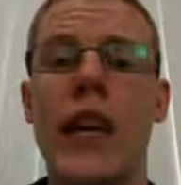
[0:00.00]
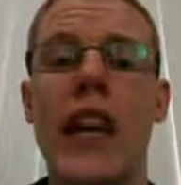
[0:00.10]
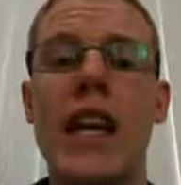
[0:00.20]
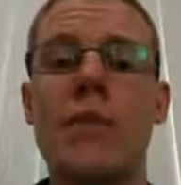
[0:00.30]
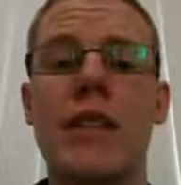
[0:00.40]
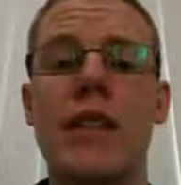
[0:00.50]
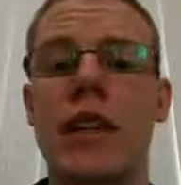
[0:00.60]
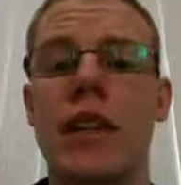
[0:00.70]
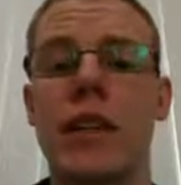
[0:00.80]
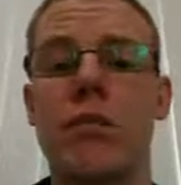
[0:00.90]
any
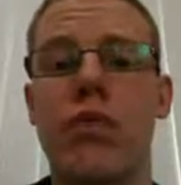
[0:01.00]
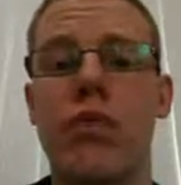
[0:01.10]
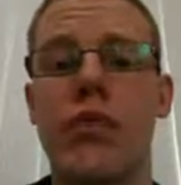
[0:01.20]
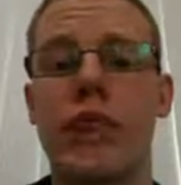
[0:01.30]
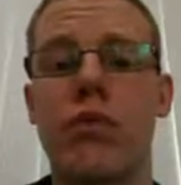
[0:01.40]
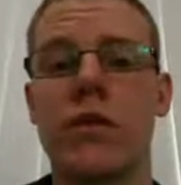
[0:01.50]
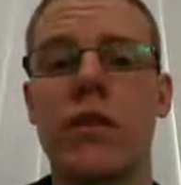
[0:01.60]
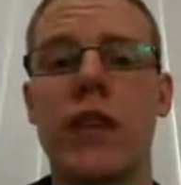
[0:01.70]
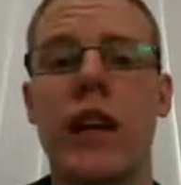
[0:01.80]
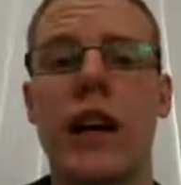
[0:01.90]
particular processor,
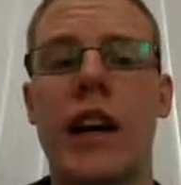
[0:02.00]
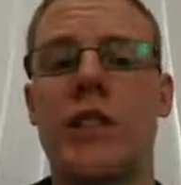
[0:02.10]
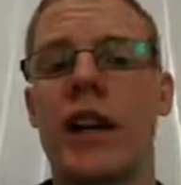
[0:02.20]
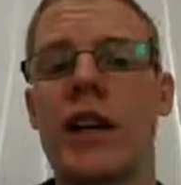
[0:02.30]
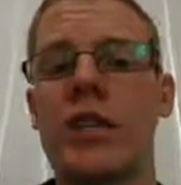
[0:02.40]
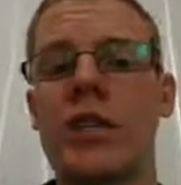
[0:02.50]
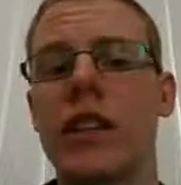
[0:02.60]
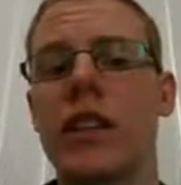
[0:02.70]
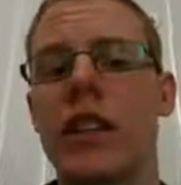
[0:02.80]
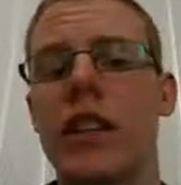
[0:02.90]
and
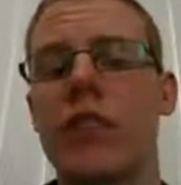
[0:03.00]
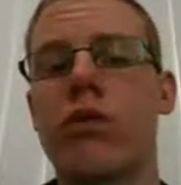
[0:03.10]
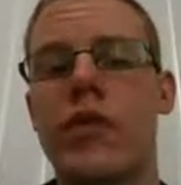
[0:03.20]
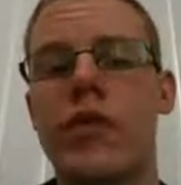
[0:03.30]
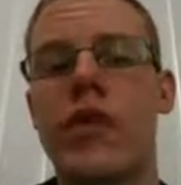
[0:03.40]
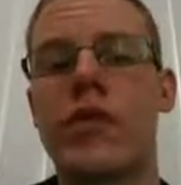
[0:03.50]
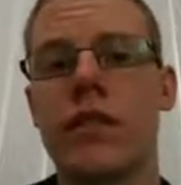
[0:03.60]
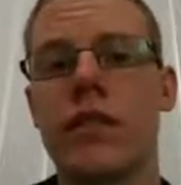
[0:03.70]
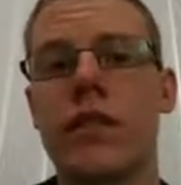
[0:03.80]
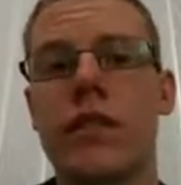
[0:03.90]
effectively the
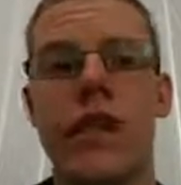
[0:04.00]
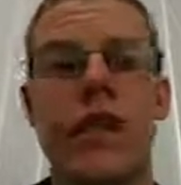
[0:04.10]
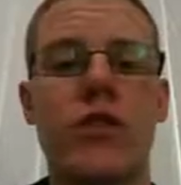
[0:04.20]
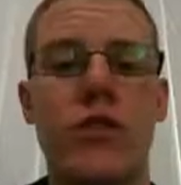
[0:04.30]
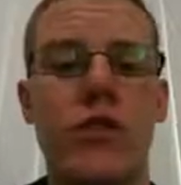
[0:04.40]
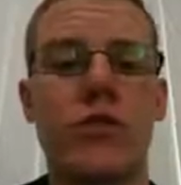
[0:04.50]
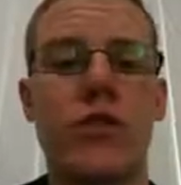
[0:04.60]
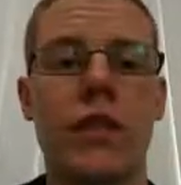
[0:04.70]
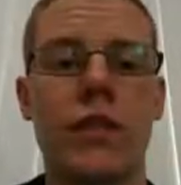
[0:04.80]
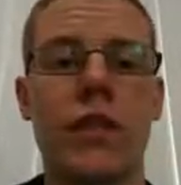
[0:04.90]
processor schedules them
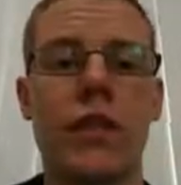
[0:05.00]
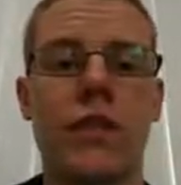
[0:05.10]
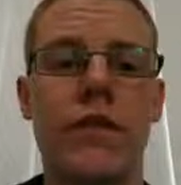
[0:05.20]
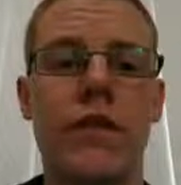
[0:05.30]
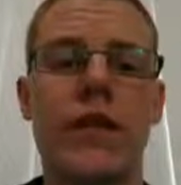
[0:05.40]
itself.